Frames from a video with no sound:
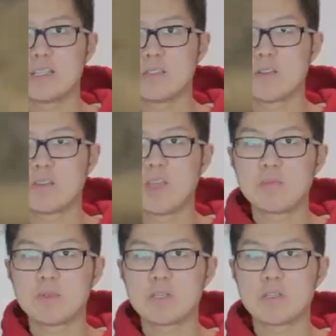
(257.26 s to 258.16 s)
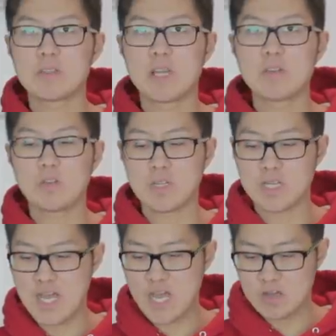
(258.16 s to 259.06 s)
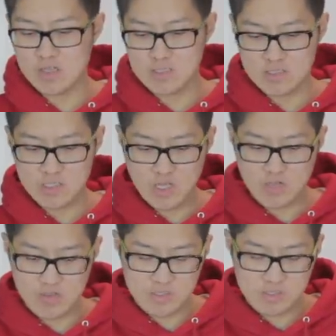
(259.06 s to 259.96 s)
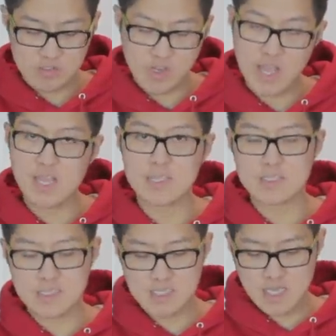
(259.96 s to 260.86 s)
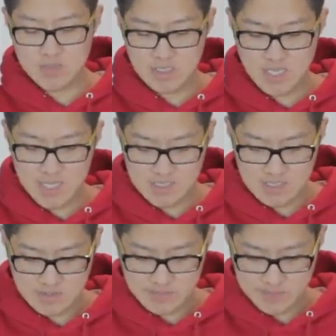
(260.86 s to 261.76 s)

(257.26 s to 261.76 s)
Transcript: So the dumplings are done cooking now, and so let's try it and see how they taste.